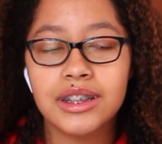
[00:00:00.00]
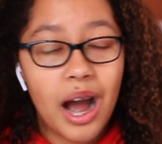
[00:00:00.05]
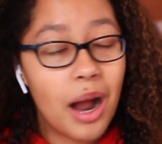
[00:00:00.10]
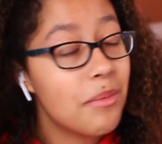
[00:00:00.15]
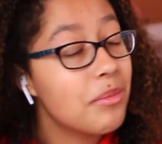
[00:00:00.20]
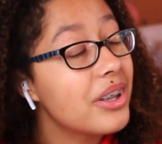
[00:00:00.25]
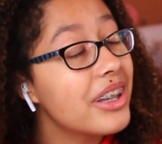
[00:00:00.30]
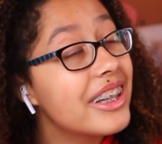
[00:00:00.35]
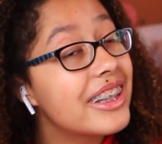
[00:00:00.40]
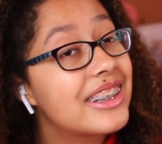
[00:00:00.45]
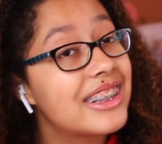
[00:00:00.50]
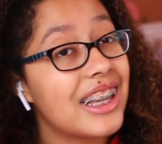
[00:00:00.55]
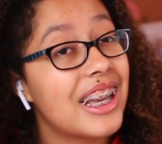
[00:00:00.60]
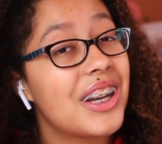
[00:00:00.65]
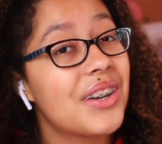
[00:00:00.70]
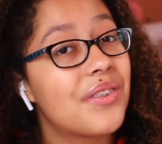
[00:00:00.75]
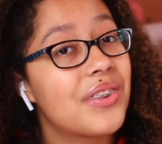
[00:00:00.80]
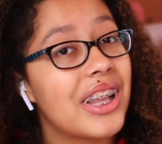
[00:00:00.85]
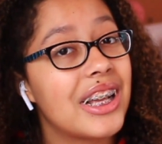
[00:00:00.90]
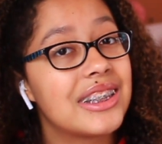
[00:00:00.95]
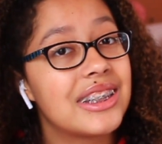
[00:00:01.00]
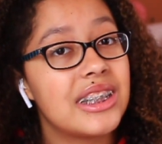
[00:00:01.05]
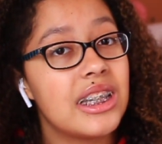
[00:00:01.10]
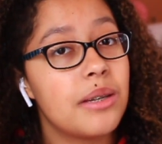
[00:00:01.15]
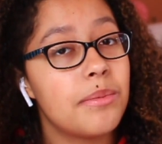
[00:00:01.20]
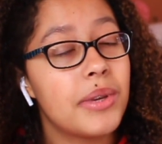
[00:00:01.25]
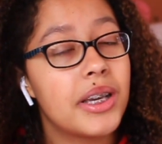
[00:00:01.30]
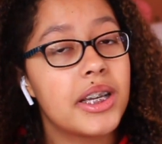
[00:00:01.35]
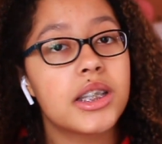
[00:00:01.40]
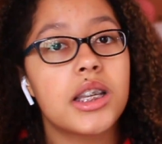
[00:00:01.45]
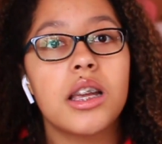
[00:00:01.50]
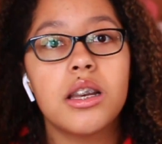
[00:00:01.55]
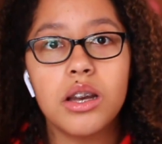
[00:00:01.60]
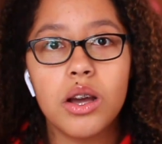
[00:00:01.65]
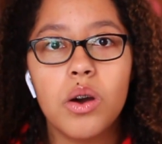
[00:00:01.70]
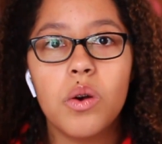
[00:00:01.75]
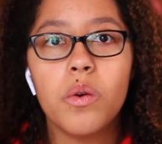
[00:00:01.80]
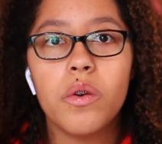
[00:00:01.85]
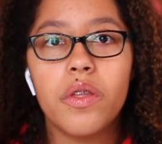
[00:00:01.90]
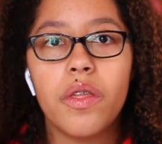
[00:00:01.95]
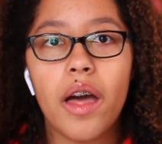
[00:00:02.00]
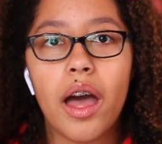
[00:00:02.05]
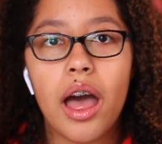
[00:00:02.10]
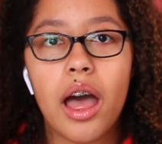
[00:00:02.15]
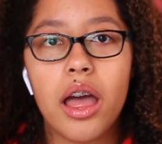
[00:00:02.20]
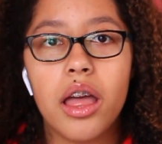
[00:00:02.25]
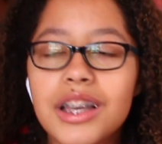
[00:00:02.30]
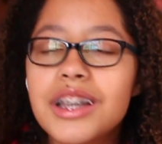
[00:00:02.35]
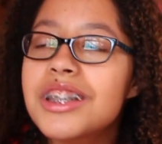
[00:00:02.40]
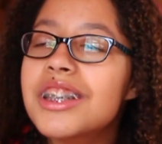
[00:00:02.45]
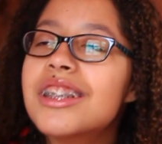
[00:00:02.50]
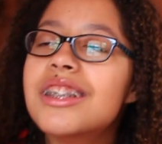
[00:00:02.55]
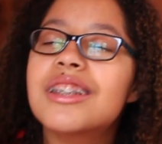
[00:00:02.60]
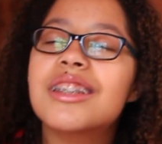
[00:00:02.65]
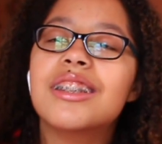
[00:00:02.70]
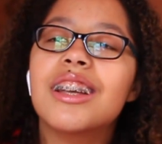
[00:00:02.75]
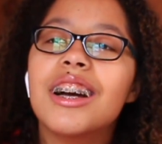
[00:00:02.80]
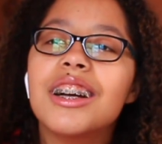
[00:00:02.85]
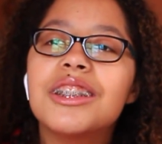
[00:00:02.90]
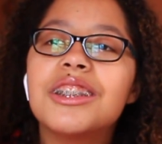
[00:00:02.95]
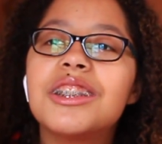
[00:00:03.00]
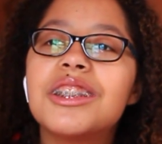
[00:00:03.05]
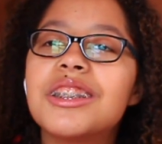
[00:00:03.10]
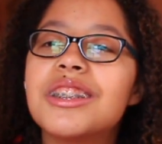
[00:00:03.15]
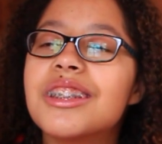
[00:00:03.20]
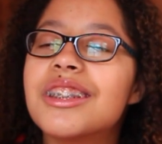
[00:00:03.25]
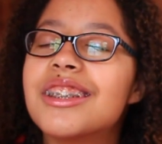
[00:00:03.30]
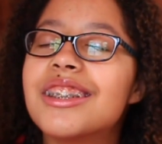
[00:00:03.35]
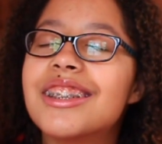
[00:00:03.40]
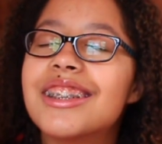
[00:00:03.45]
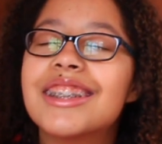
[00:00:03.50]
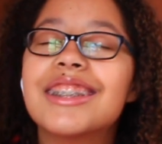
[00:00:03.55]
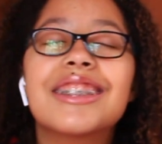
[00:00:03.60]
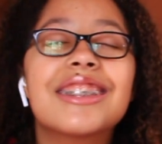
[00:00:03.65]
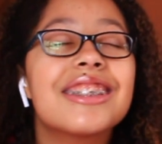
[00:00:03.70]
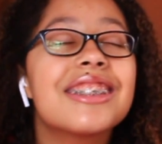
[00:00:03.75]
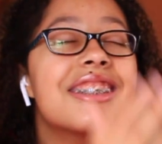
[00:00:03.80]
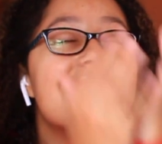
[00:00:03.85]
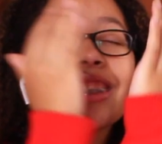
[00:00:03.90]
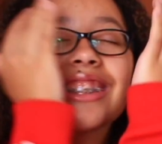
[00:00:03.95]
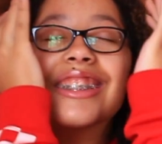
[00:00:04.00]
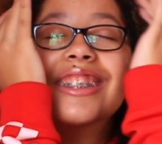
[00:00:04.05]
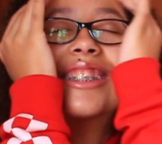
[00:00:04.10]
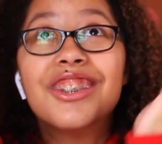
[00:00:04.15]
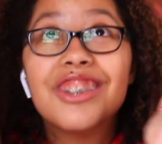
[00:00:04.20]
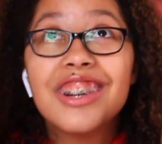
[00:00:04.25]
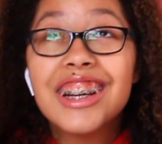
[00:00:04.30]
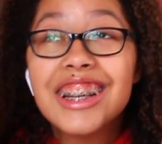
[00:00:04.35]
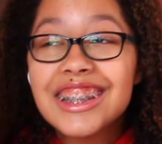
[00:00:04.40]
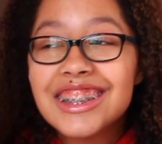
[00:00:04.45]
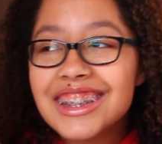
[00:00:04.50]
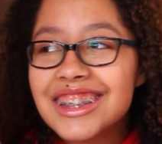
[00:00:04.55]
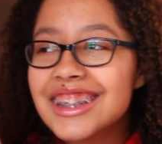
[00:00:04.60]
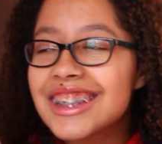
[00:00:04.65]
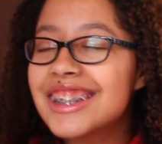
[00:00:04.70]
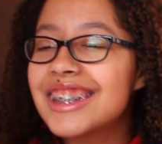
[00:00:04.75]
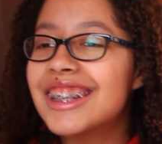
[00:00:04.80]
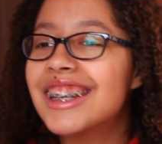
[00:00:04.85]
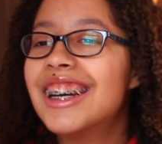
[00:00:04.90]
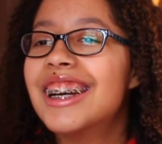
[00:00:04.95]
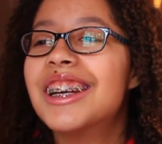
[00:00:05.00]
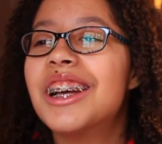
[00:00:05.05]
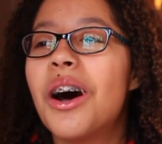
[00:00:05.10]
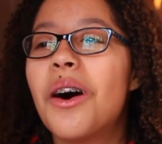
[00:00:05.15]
I'm really excited for that scene because I know that this is such, this is just crazy.